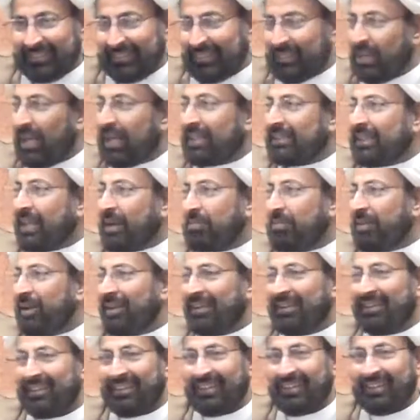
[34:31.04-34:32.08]
Not Tarma.
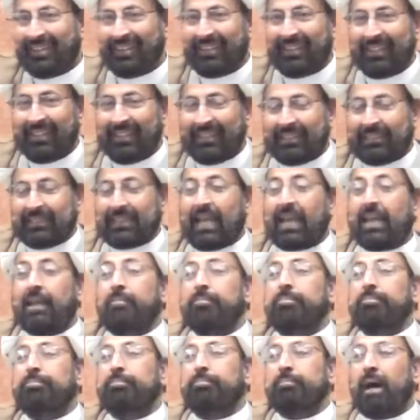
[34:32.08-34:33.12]

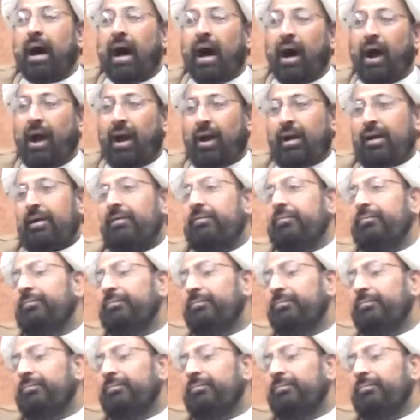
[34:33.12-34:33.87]
Tarim Mah.